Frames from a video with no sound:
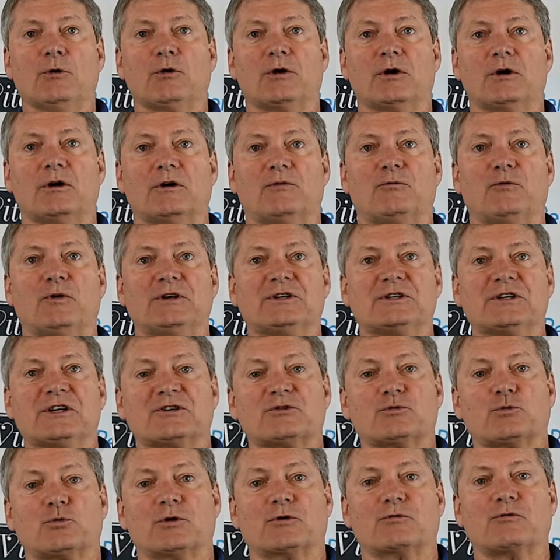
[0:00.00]
where if we
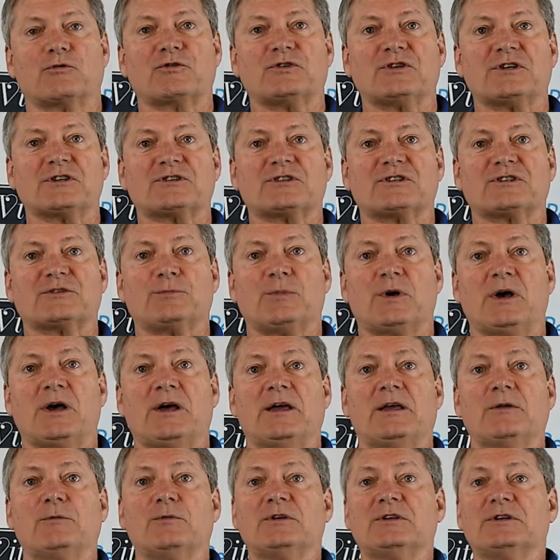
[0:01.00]
just worked with just the
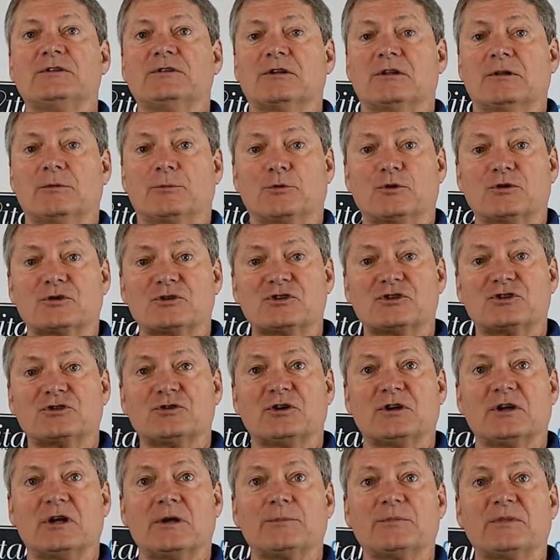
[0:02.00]
spine we, and the person
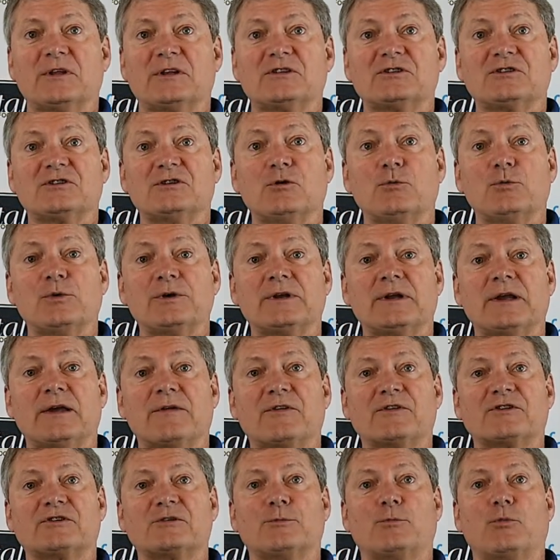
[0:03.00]
stood up, they still wouldn't
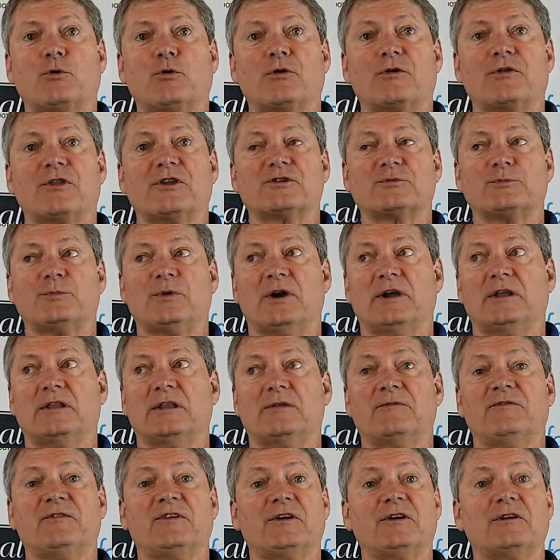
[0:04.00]
have the support of the spine.
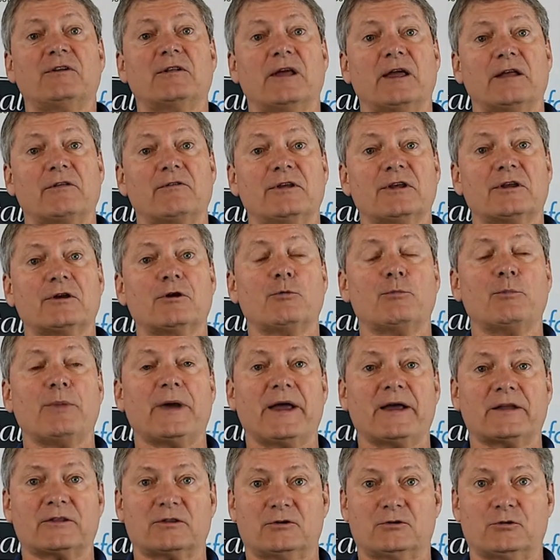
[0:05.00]
They'd very likely go
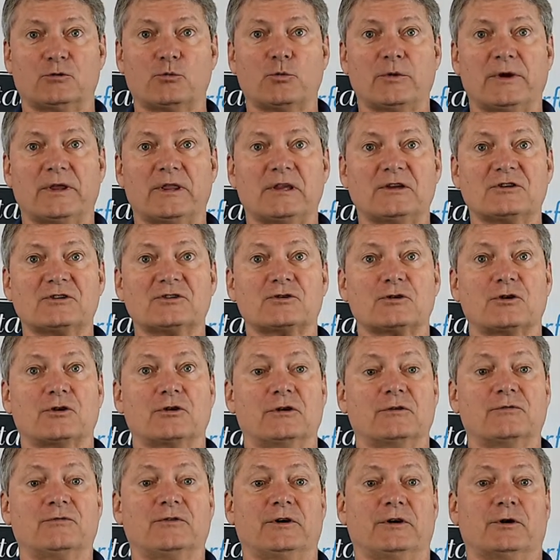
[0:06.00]
back to the way they
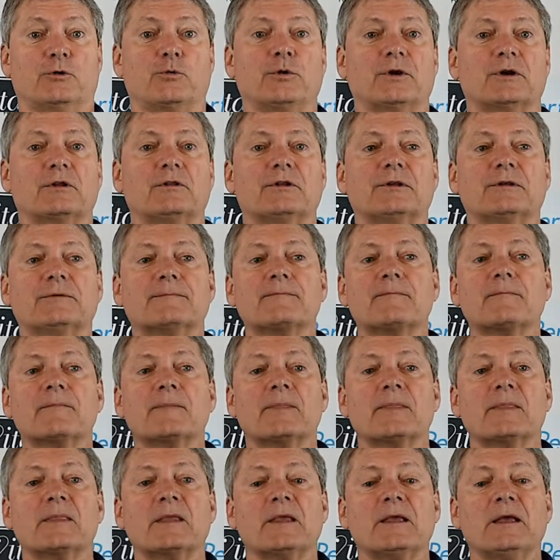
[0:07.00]
started very quickly.
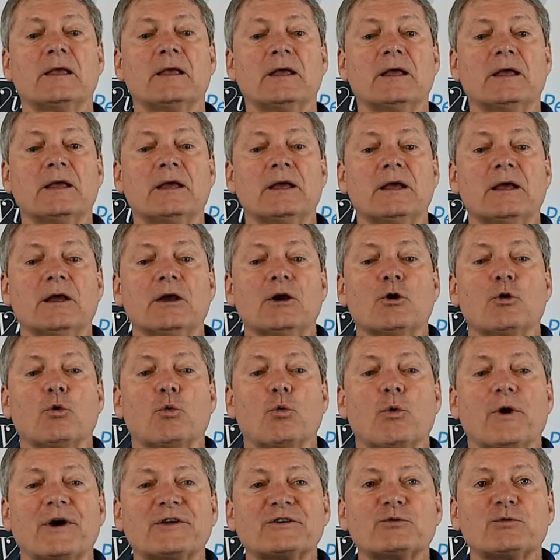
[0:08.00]

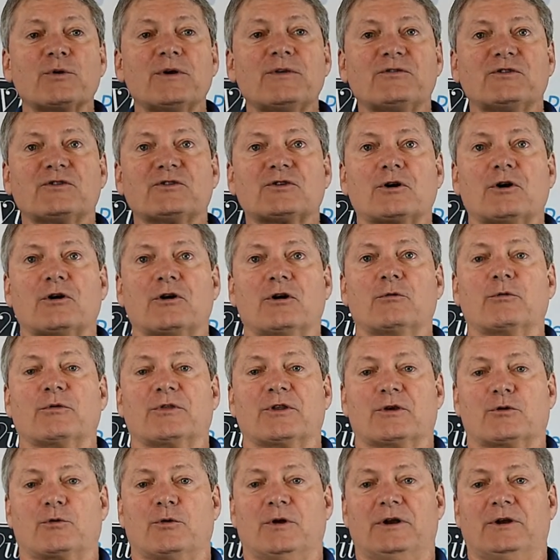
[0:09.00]
Once we've started with
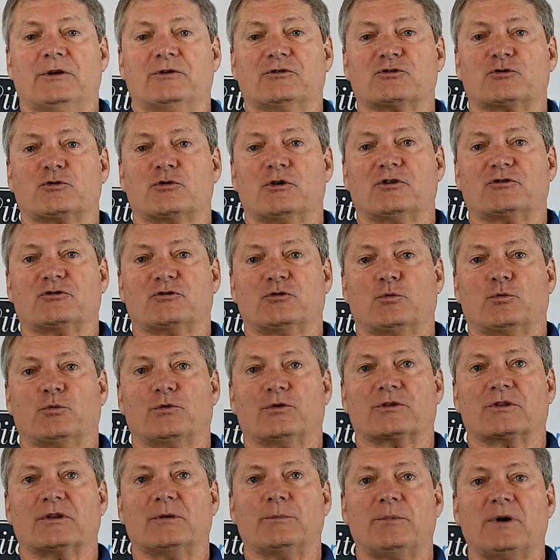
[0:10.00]
the cranial structural
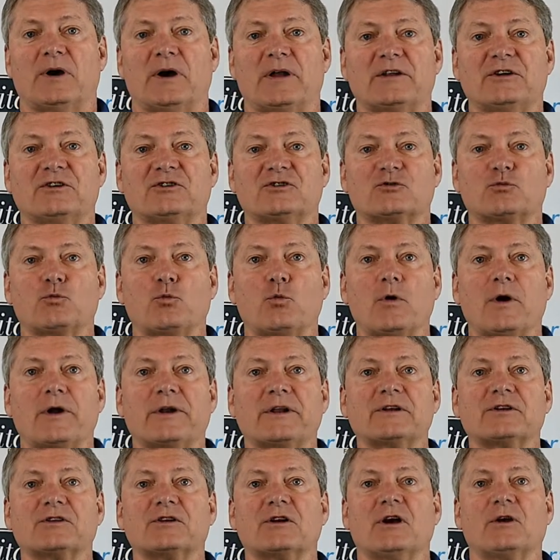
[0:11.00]
work, the body's
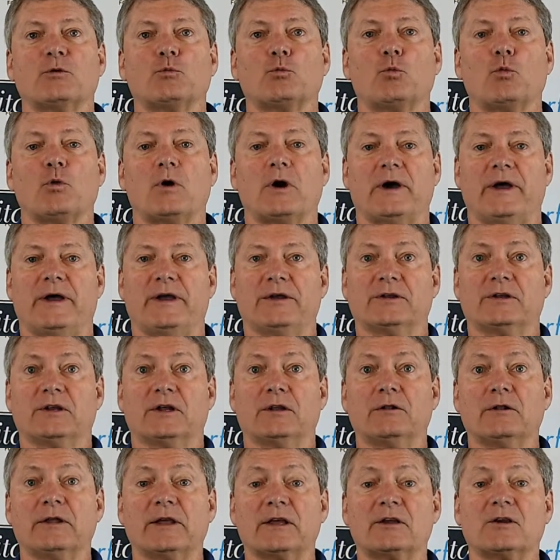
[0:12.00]
wanting to unwind
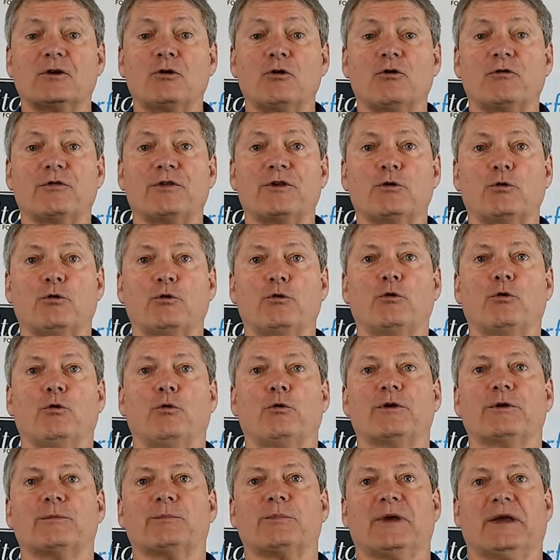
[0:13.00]
and let go of the old
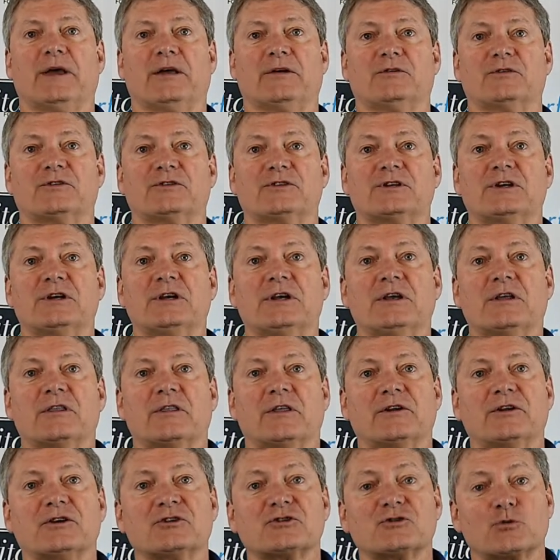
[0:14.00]
holding patterns,
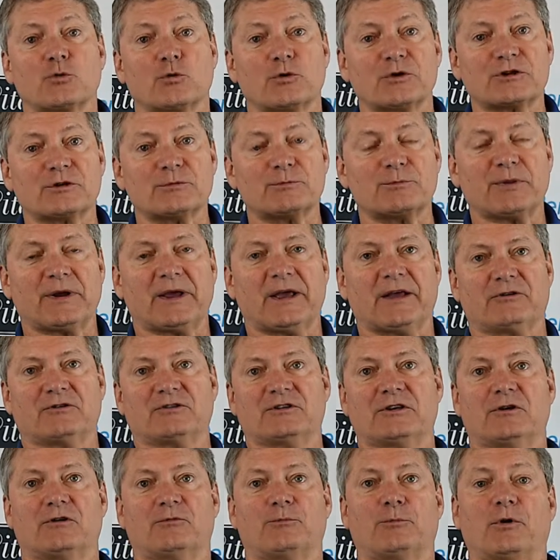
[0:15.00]
the distortion
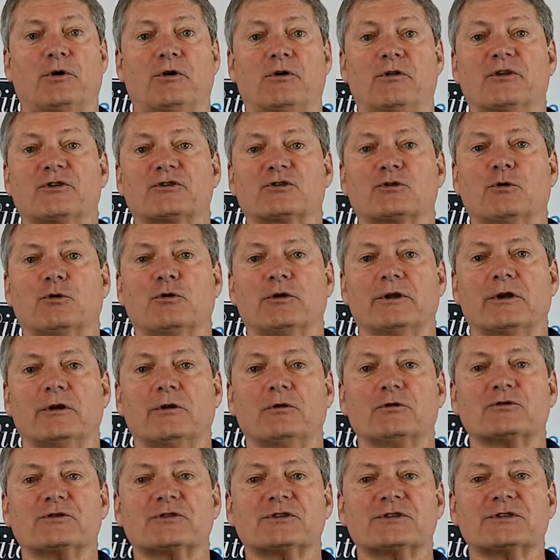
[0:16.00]
patterns that are part of the
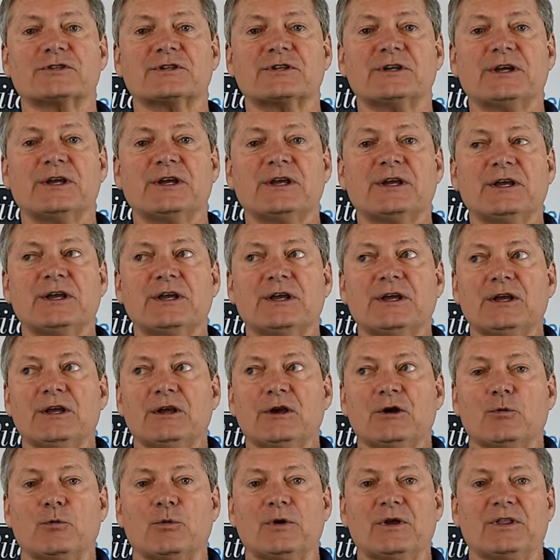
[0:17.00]
scoliosis.
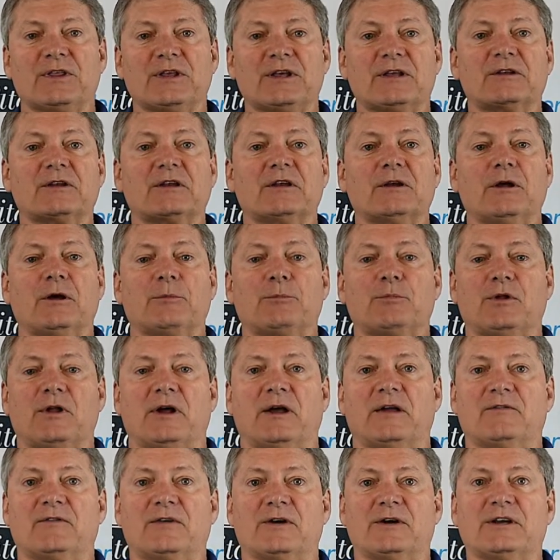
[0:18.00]
We then
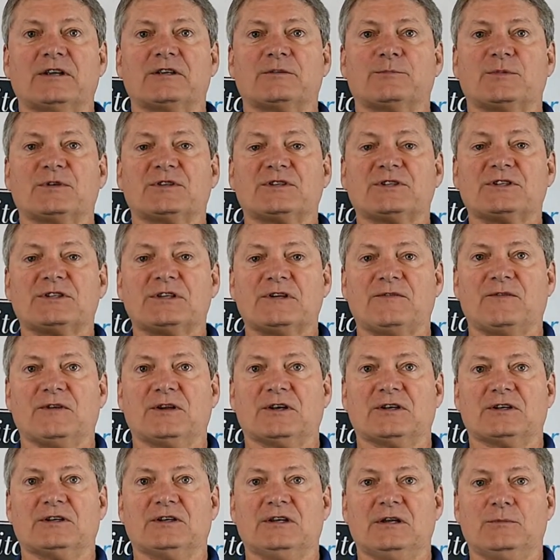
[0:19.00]
apply very
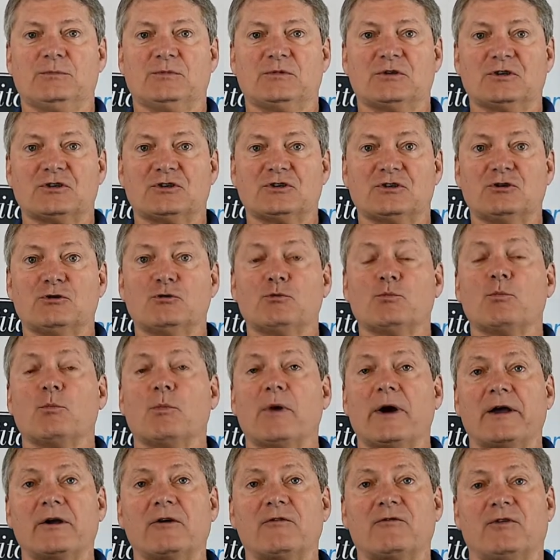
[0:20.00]
specific deep tissue
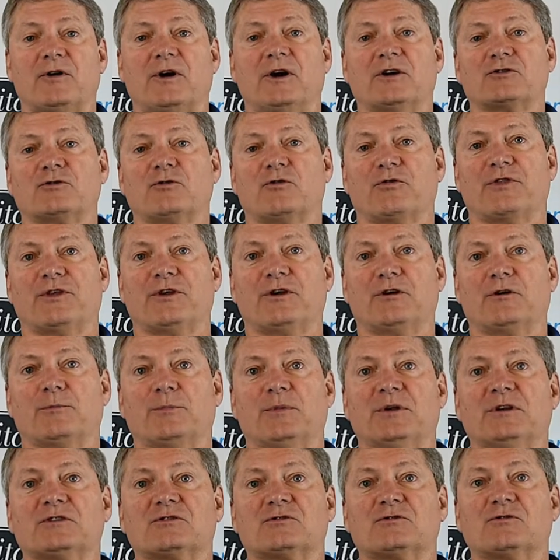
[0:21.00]
myofascial
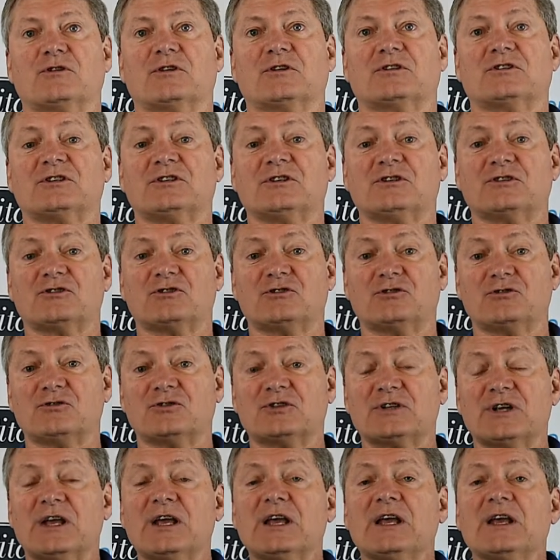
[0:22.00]
therapies to the
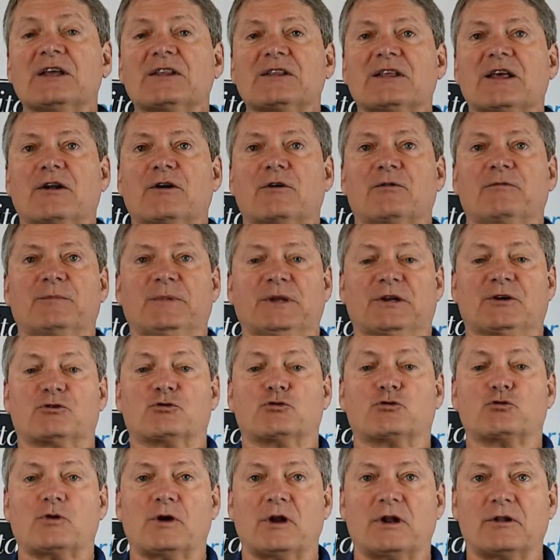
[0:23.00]
tissues that have been
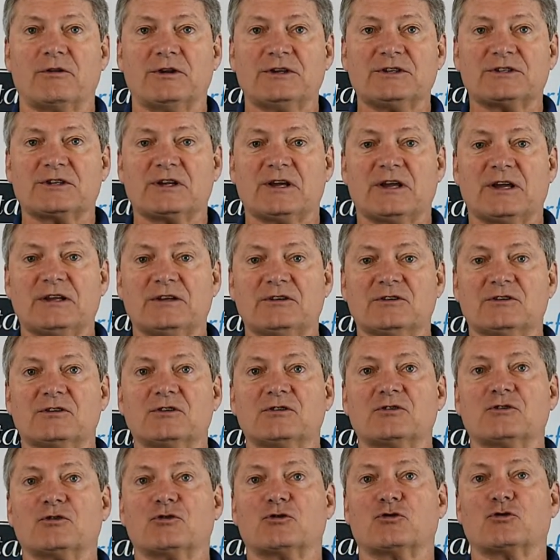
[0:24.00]
chronically tightened,
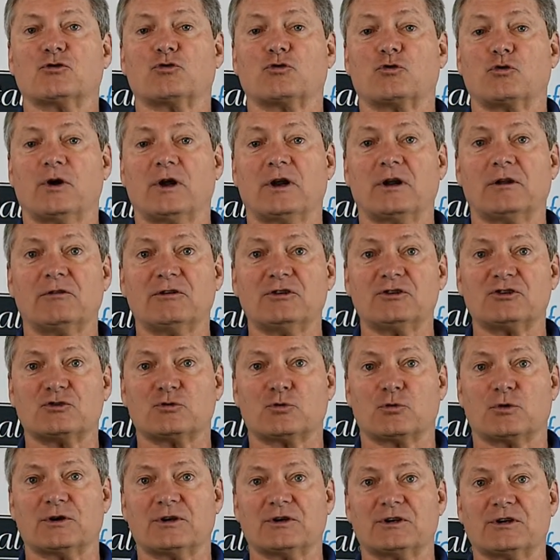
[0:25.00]
chronically
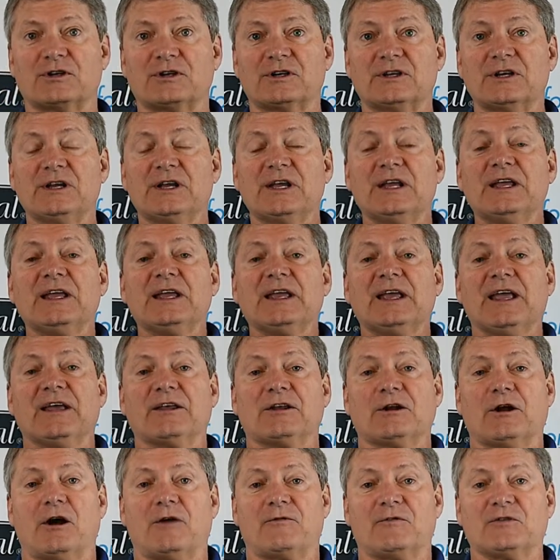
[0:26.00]
shortened,
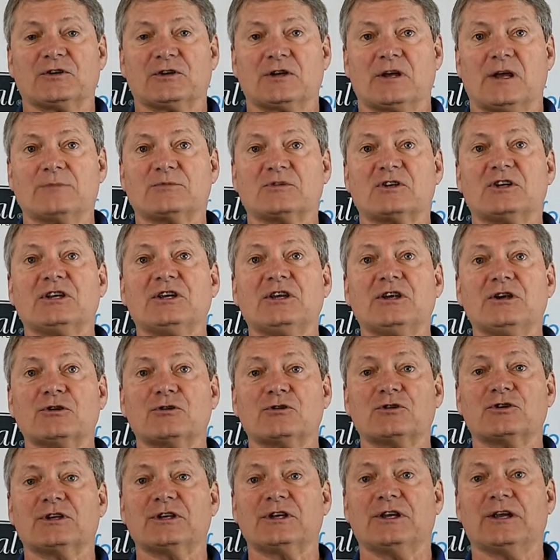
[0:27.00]
and oftentimes
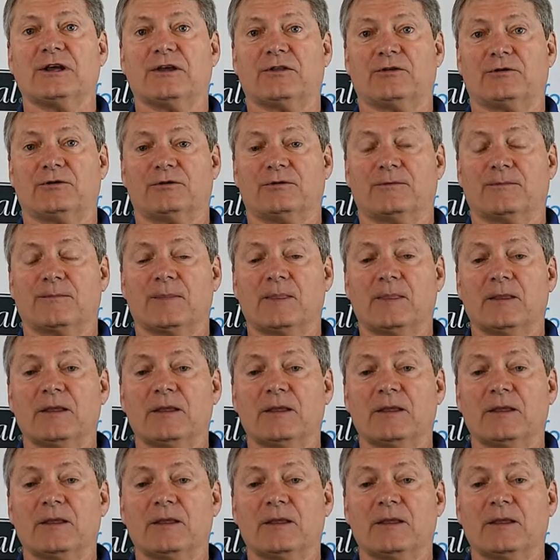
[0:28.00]
adhered together.